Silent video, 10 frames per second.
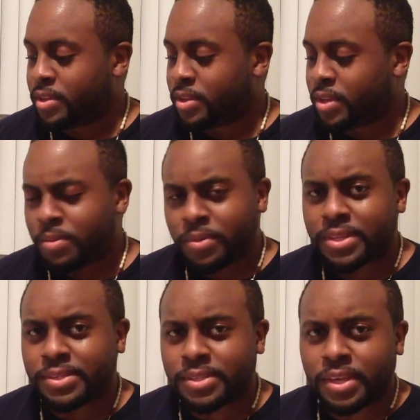you can't really
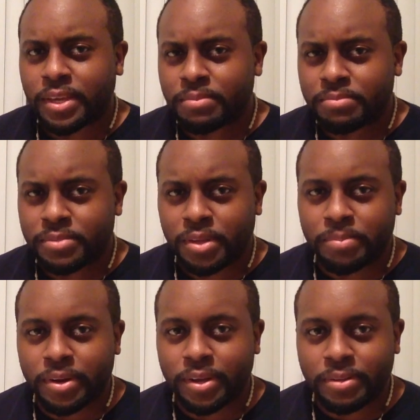see it, so I'll
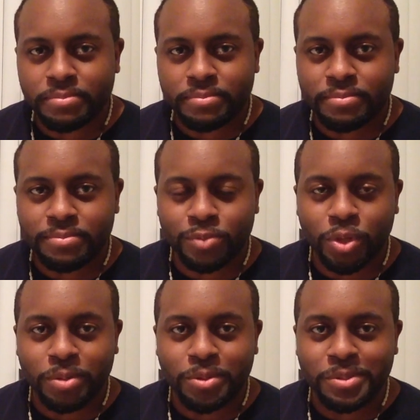probably,
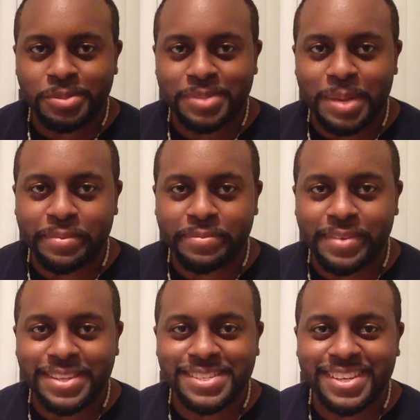you know, do some type of
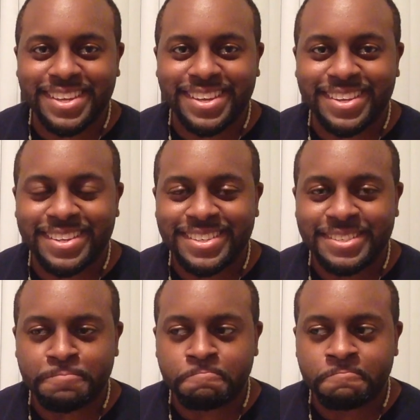fancy
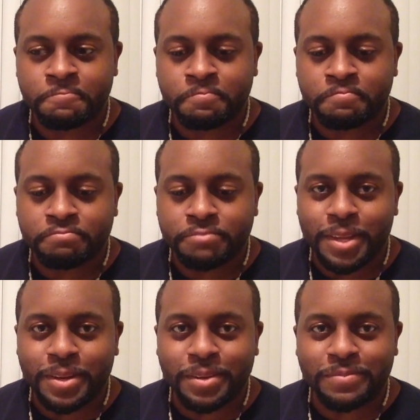I
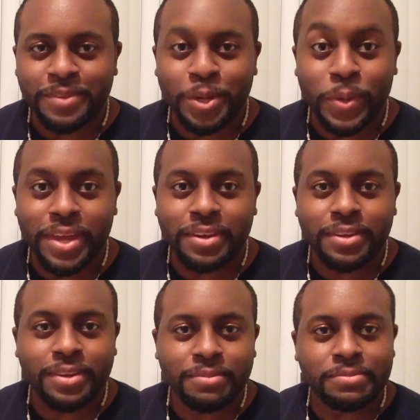don't know, video
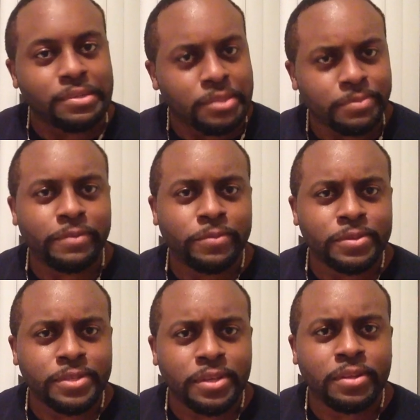editing since I'm at Full
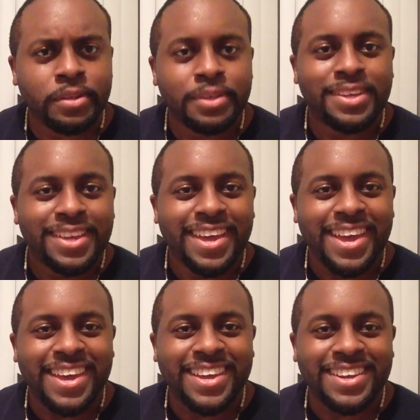Sail.
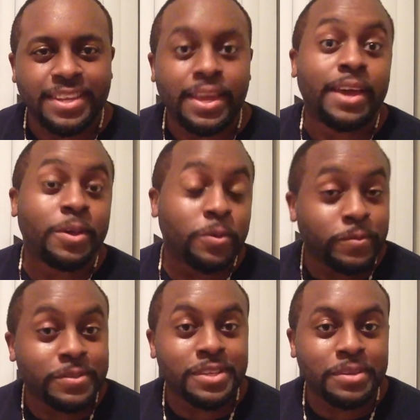And yeah, I go to
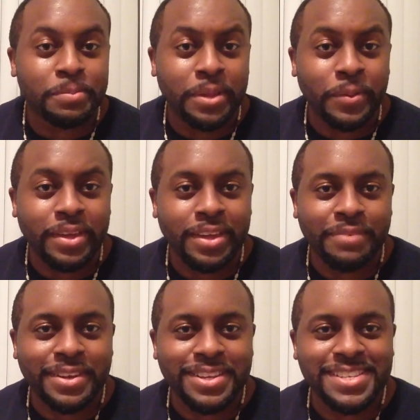Full Sail, by the way,
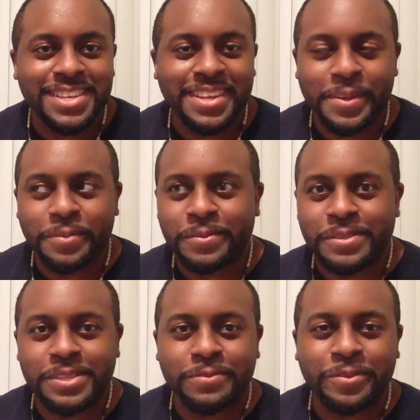if I didn't say that. I go to Full
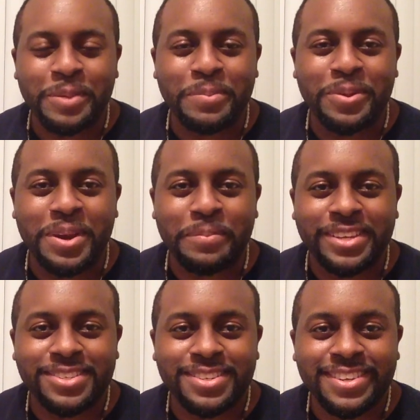Sail for computer
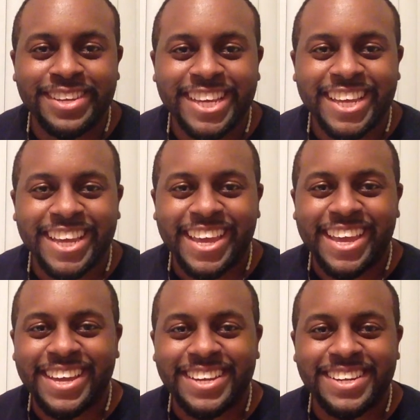animation,
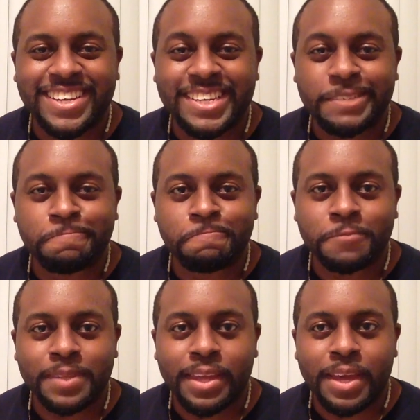and
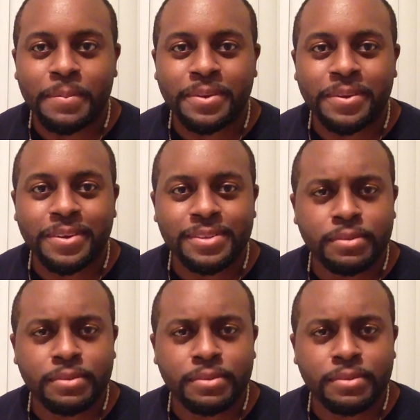yeah, I'm a nerd.